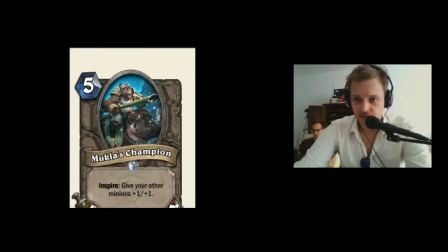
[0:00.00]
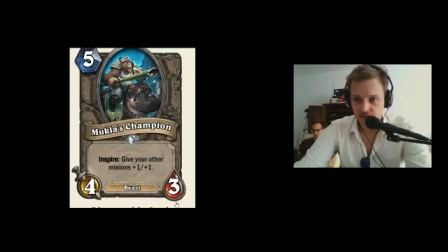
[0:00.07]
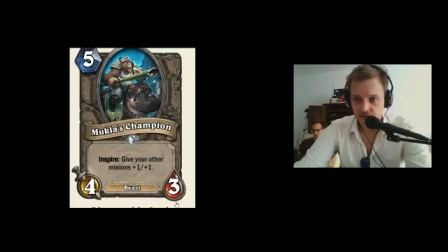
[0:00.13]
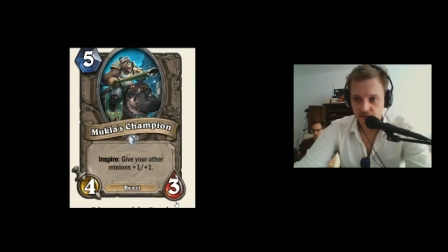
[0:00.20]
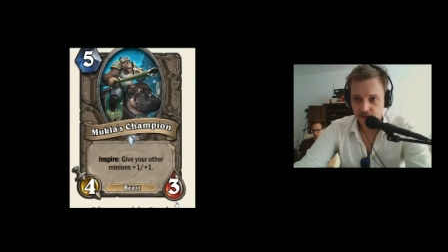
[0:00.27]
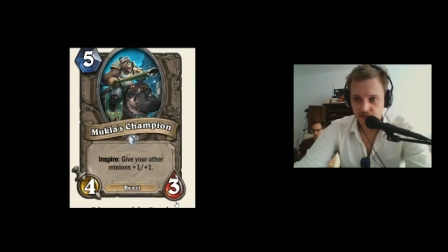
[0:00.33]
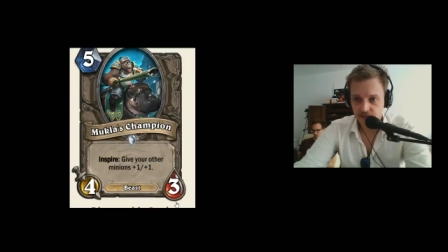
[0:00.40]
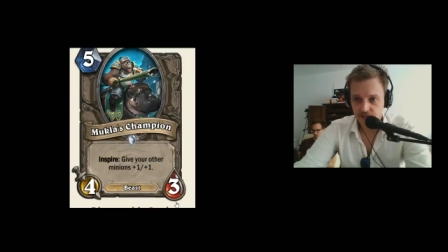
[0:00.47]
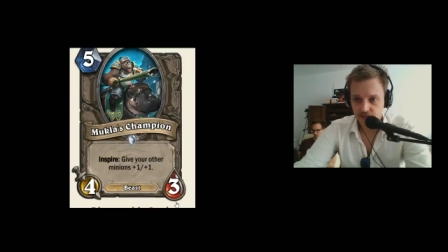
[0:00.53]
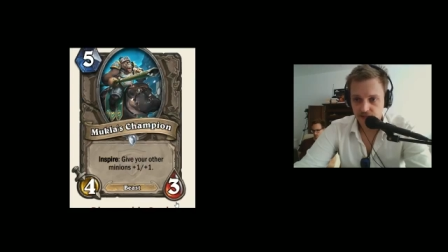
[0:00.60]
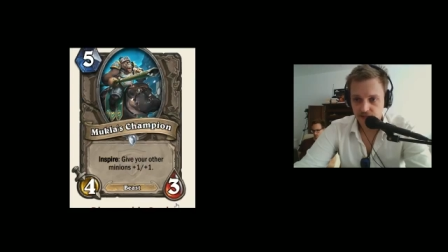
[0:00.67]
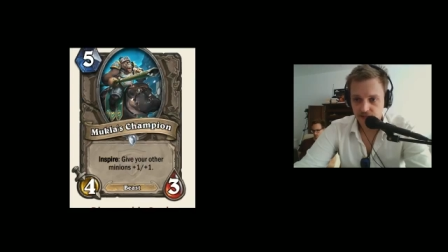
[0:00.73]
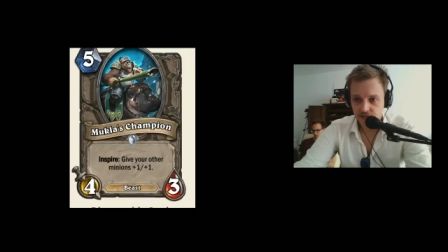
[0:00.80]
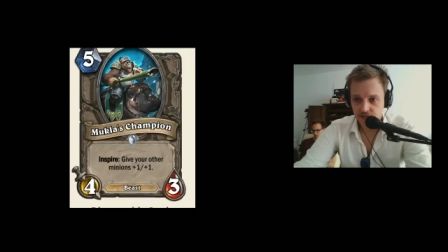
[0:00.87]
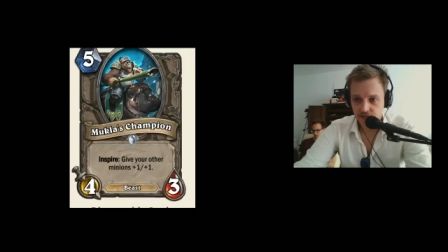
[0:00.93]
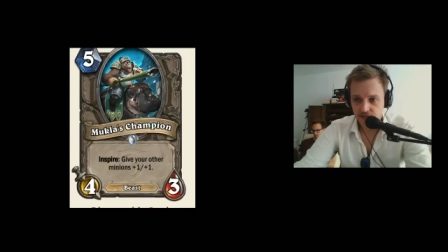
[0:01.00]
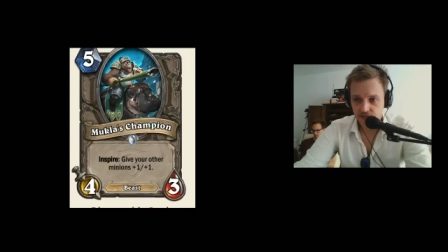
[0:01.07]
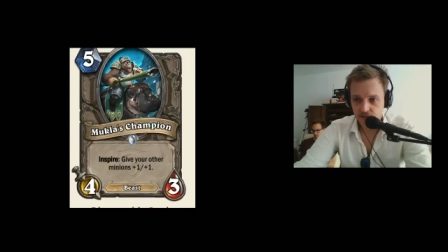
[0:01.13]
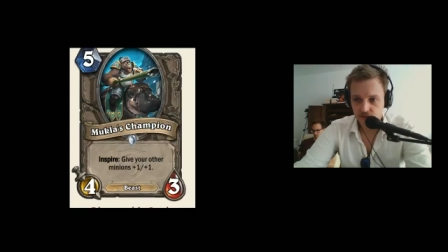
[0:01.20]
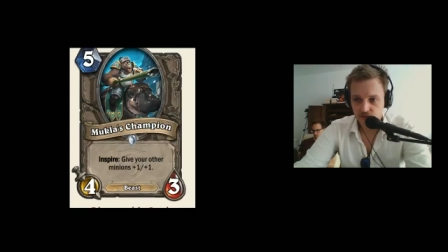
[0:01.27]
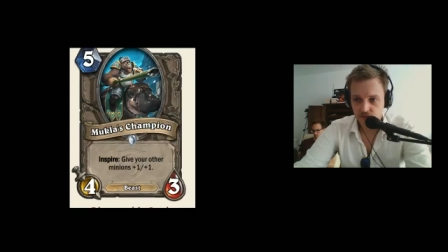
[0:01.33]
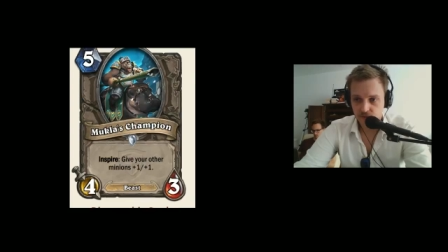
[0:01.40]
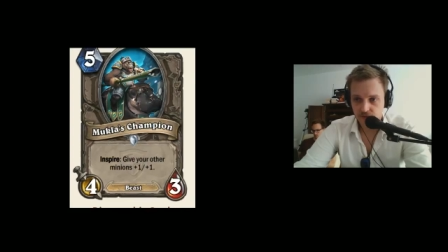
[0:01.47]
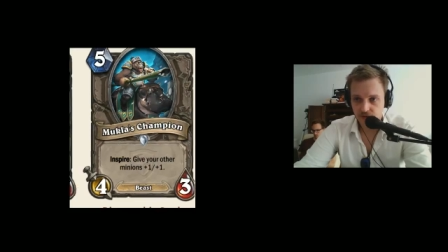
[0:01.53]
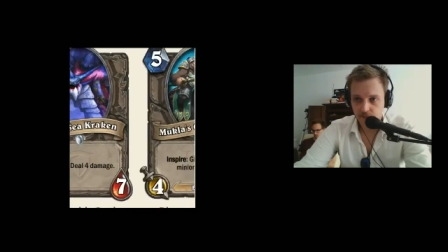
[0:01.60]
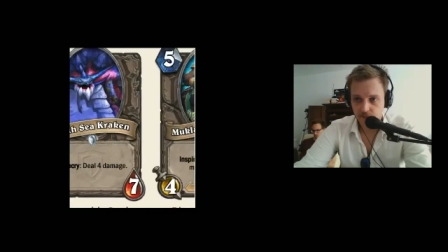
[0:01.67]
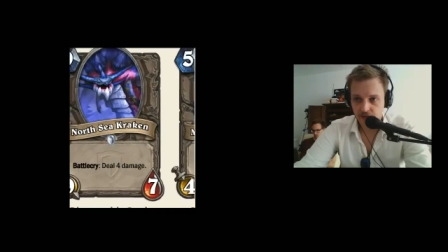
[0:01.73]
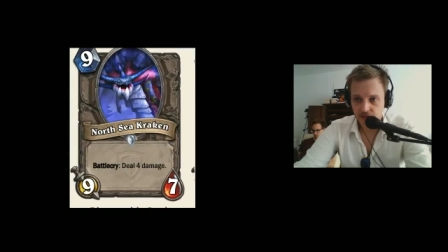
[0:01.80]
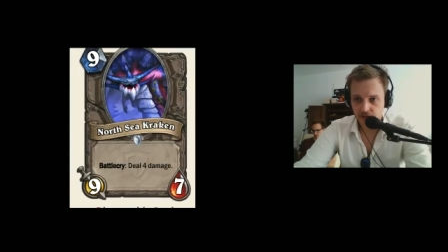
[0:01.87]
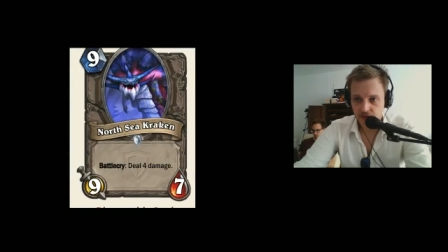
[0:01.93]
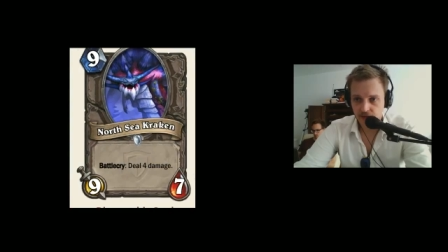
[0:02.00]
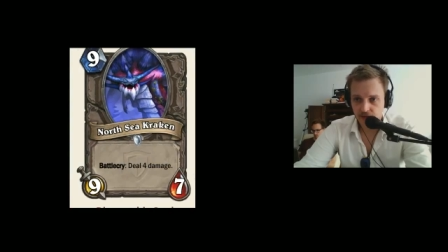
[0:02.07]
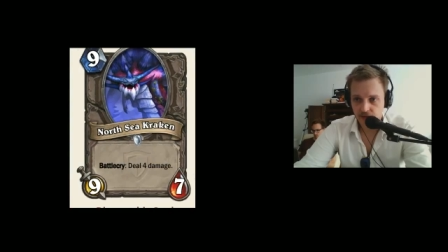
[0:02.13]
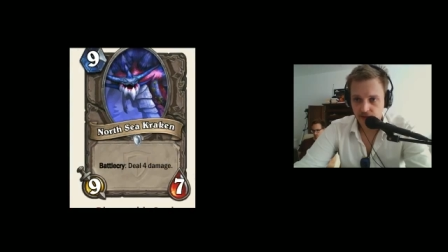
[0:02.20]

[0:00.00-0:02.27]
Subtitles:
Then there's this guy, also pretty bad.